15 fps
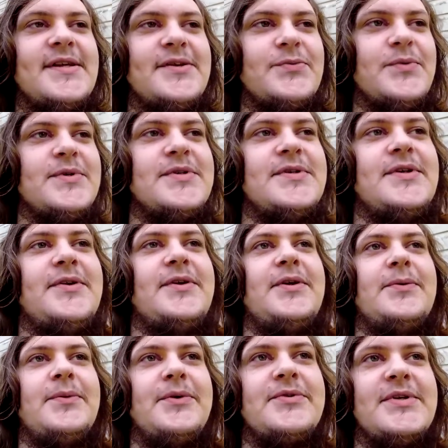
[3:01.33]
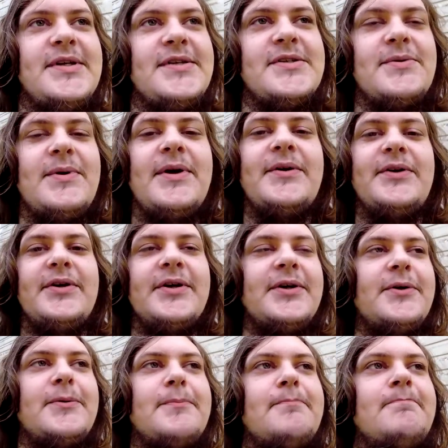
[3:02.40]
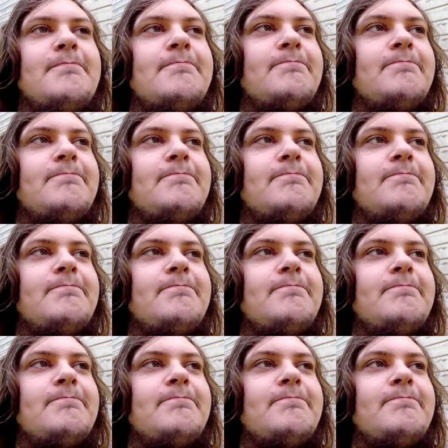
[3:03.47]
house, which is your routines around your home.